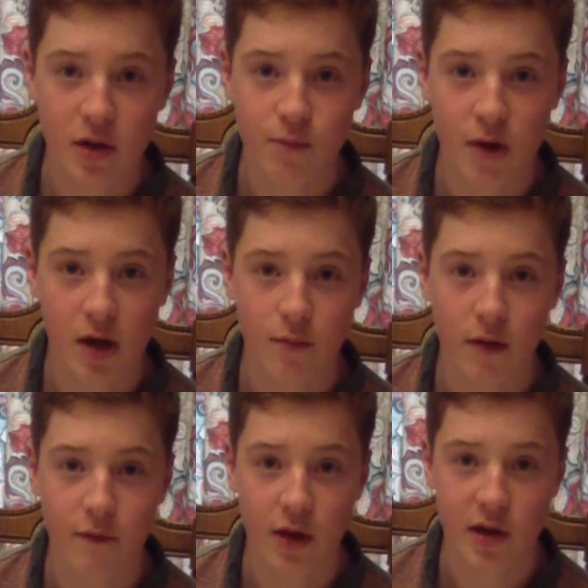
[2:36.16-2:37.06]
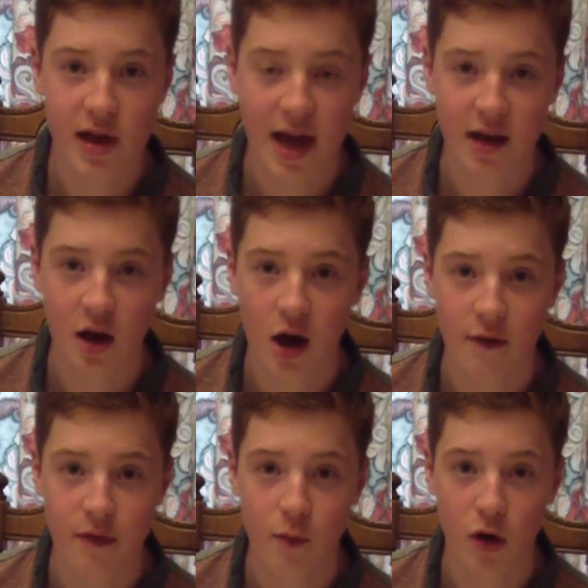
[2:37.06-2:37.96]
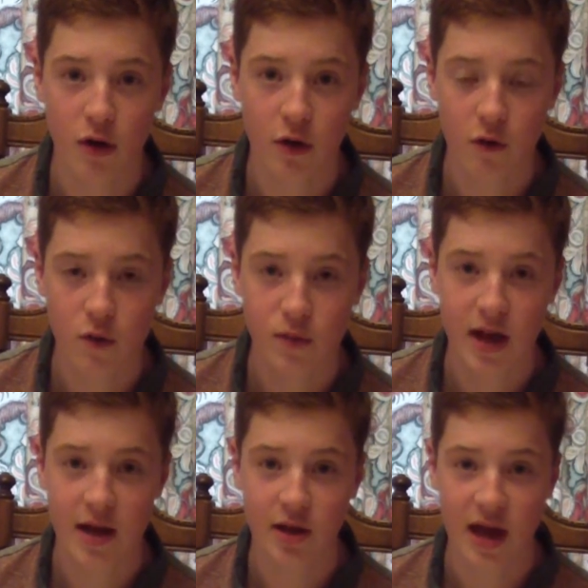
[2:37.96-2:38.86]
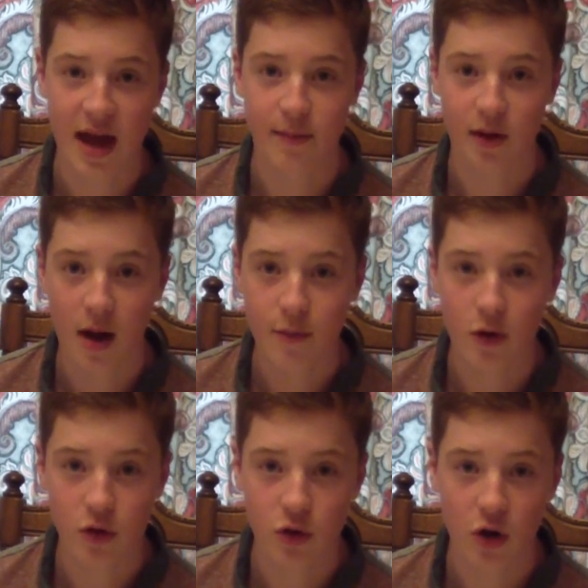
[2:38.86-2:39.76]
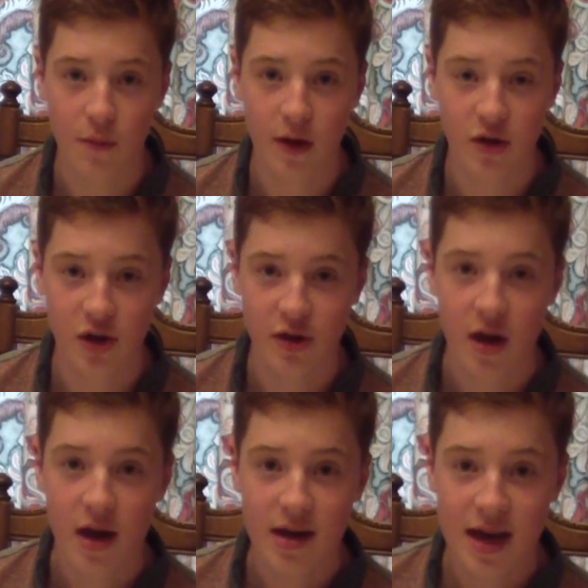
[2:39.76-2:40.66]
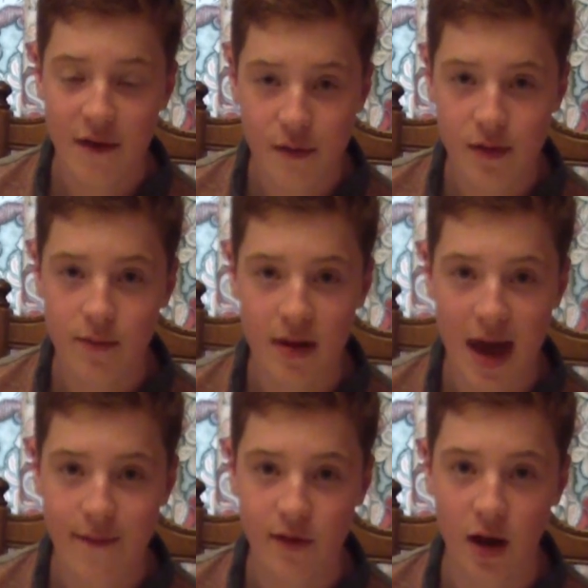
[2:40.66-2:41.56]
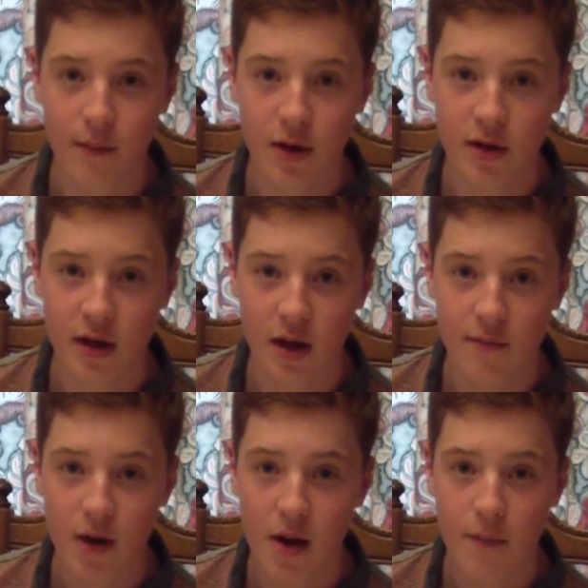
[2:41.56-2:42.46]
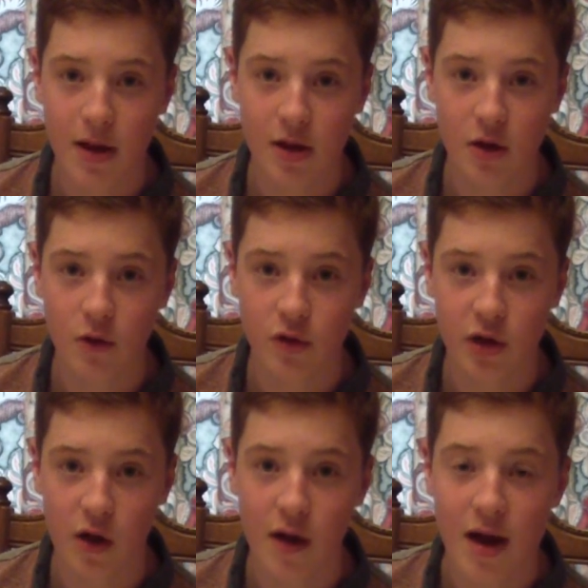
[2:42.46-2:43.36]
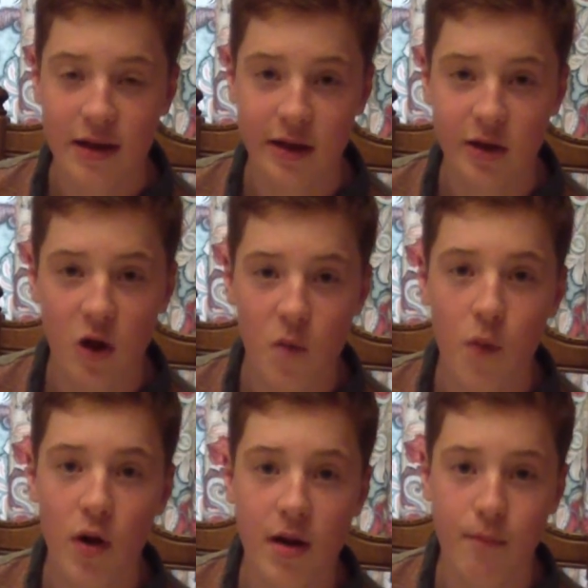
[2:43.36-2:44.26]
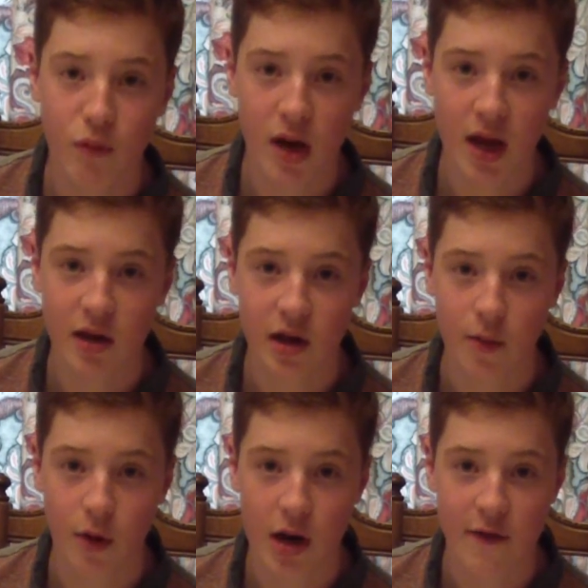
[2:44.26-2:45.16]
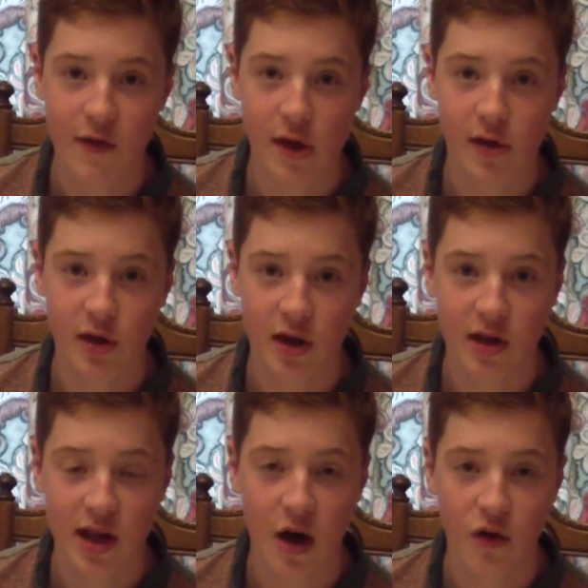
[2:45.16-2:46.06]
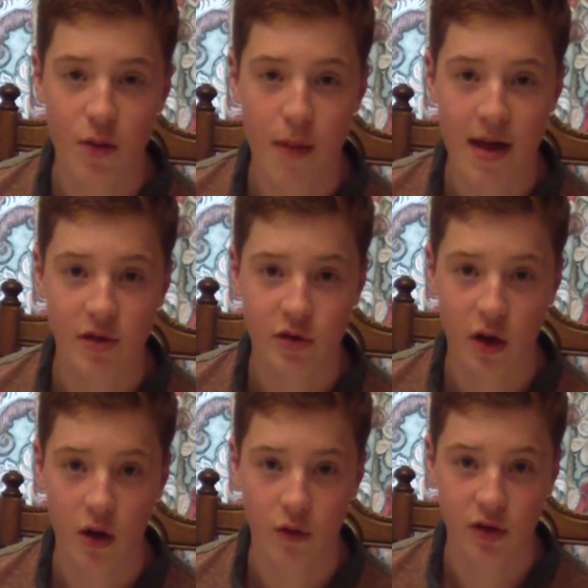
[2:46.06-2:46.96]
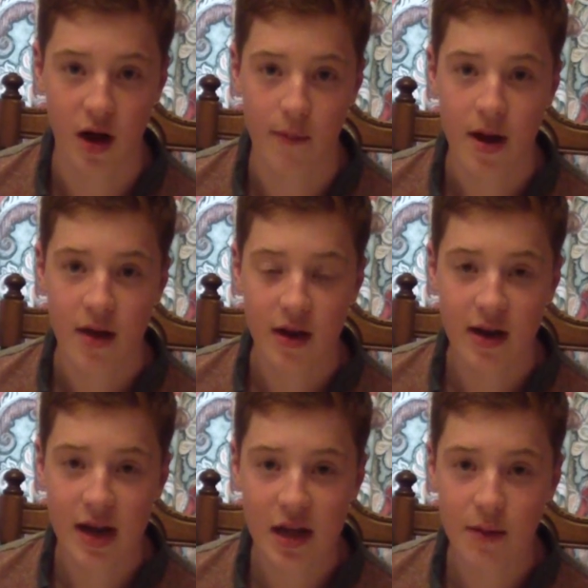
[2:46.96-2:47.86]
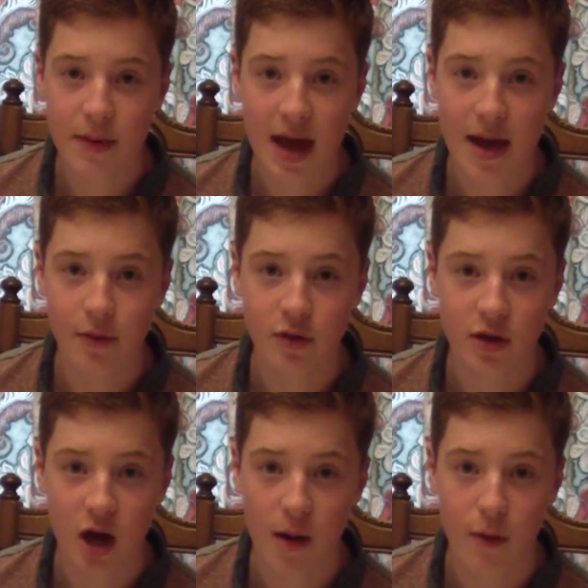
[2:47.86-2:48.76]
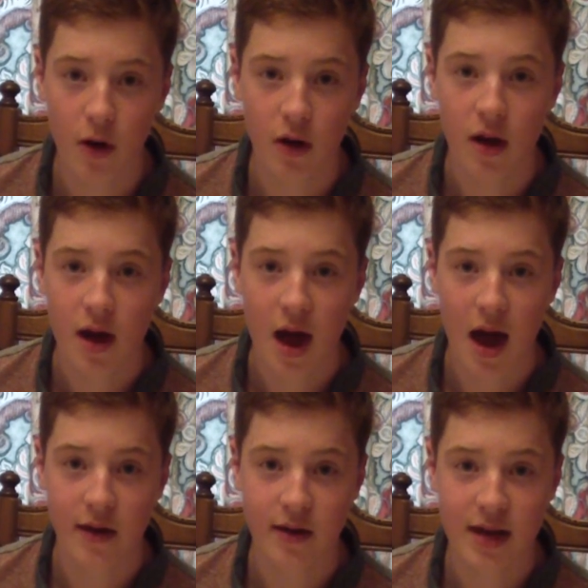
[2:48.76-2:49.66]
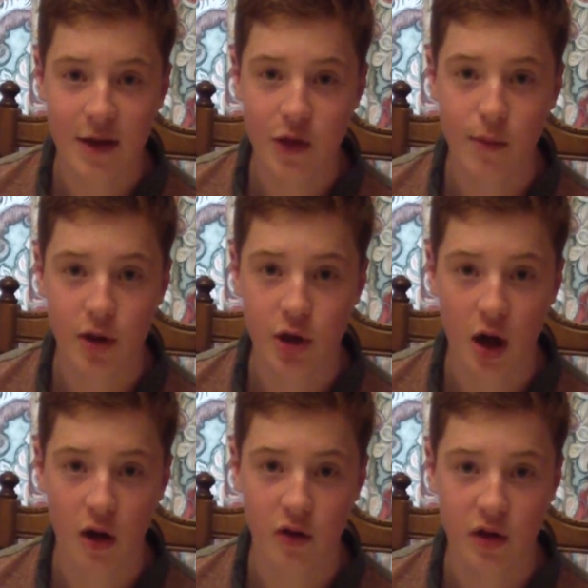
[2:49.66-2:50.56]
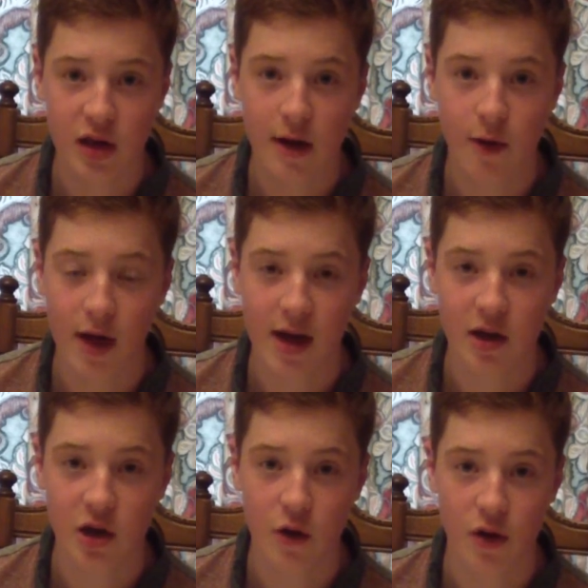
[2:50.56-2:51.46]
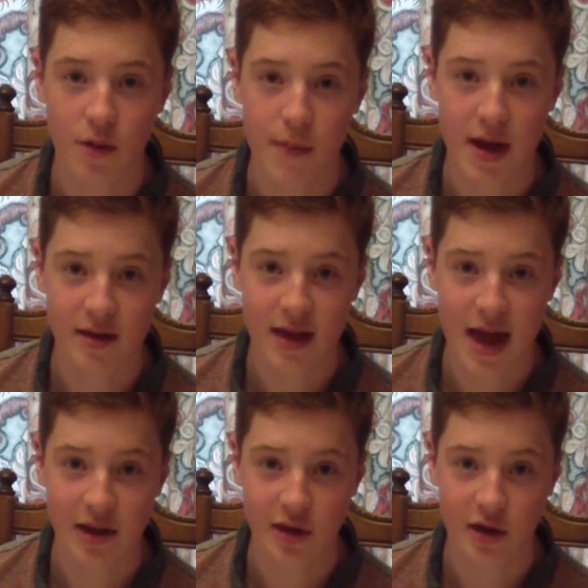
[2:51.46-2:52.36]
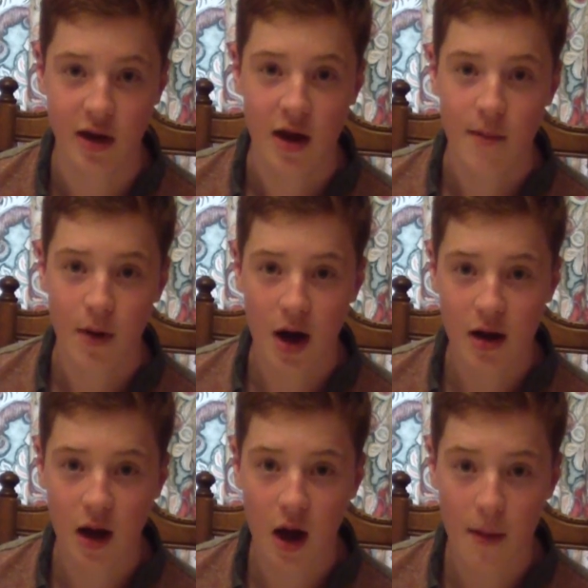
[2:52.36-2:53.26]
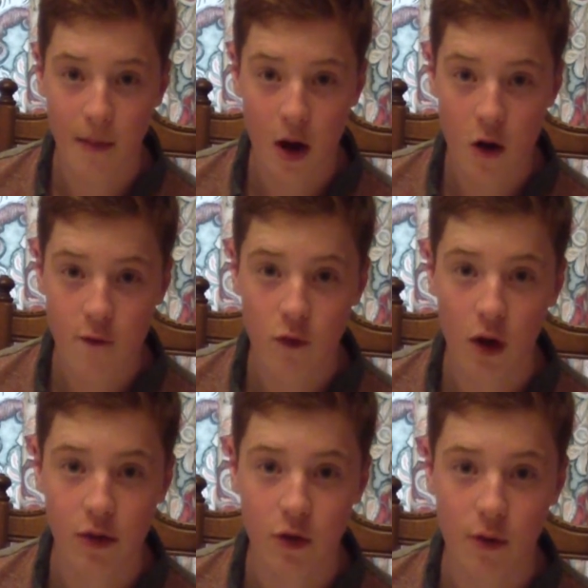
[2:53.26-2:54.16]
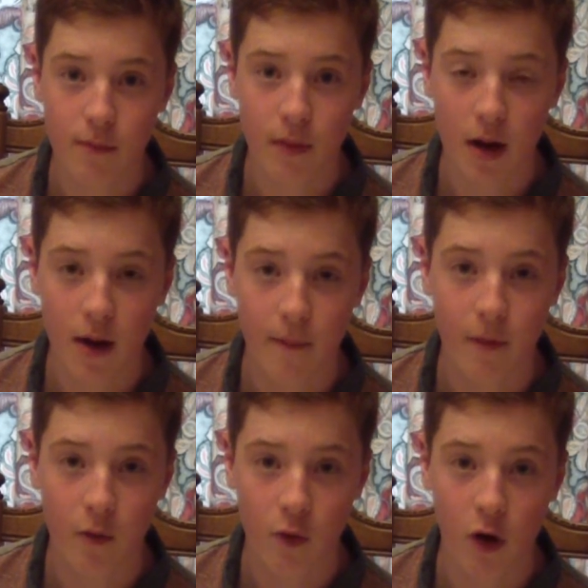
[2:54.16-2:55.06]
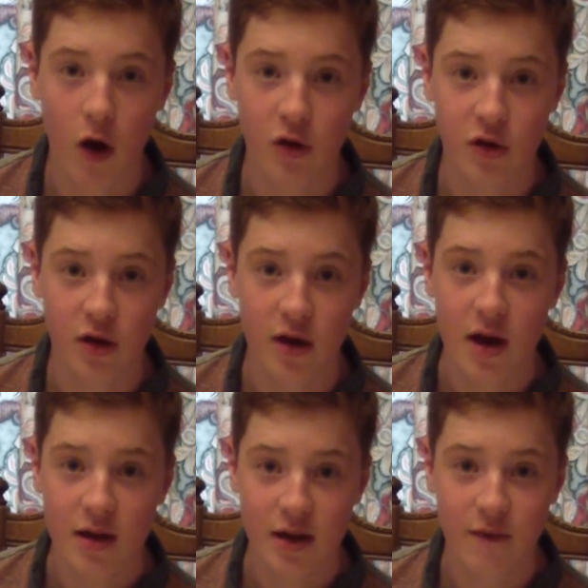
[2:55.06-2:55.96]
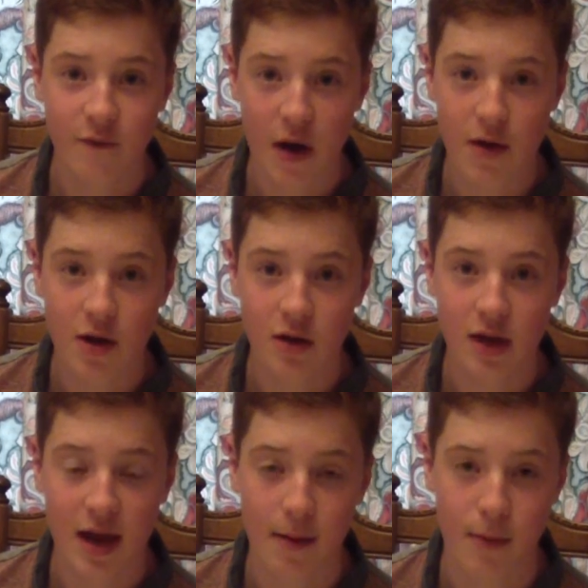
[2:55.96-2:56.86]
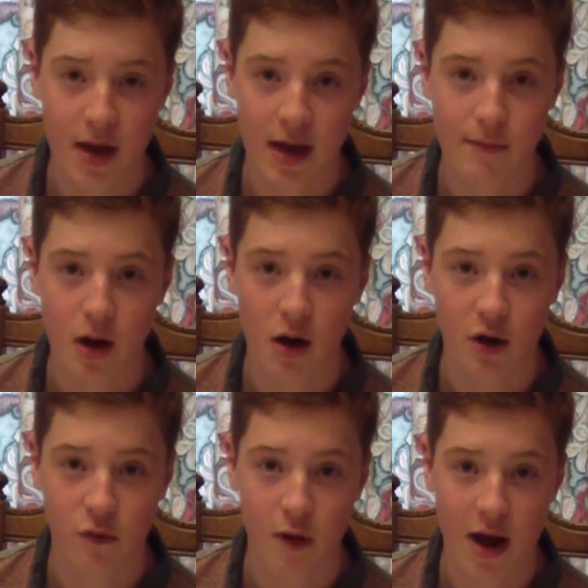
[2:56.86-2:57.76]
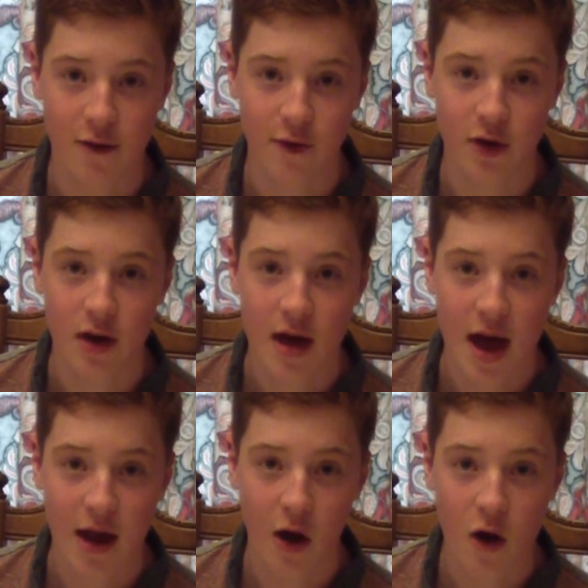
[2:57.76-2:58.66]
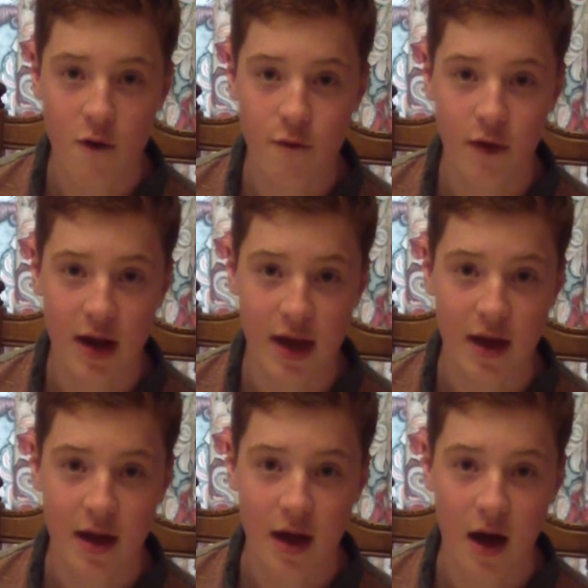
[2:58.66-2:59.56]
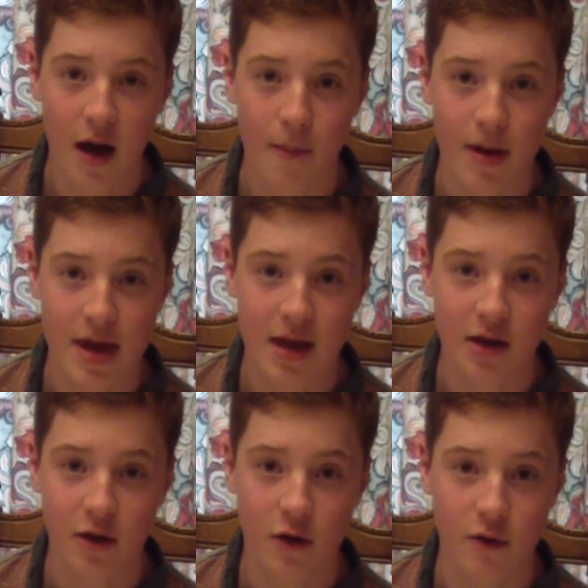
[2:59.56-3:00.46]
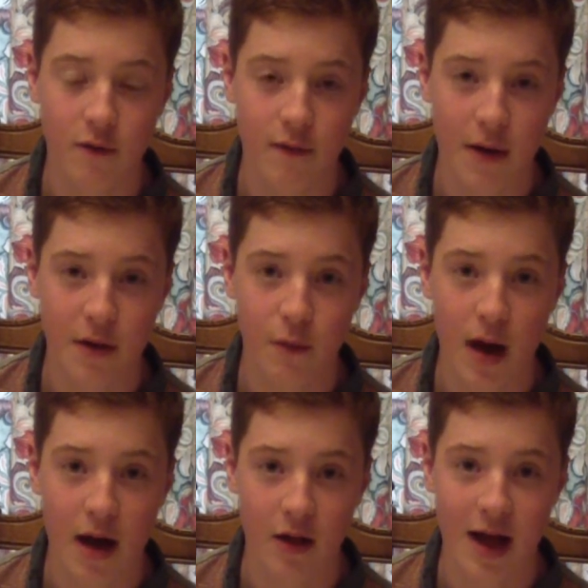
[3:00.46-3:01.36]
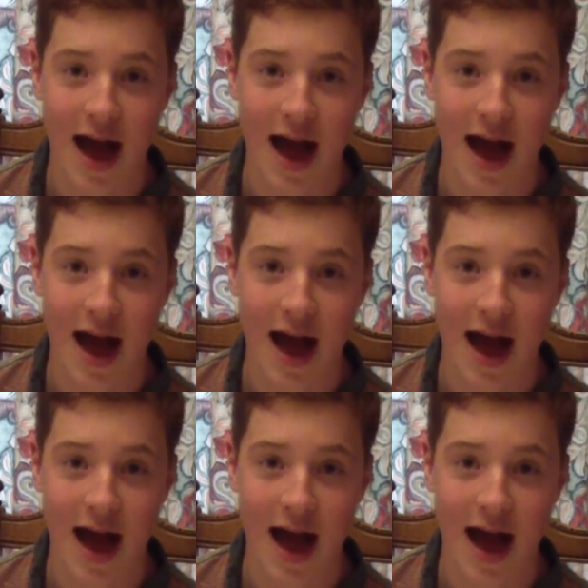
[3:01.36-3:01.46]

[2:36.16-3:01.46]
bring him on for the second half in one of the group stage games. I'm not sure, but just give him some game time, because in my opinion also, there's no point in bringing someone if they're just going to sit on the bench the whole time. They need to be able to come on and give them a chance to see what they can do on the big stage. But overall, I thought Roy Hodgson did a very good thing in picking Marcus Rashford, and hopefully he can do very well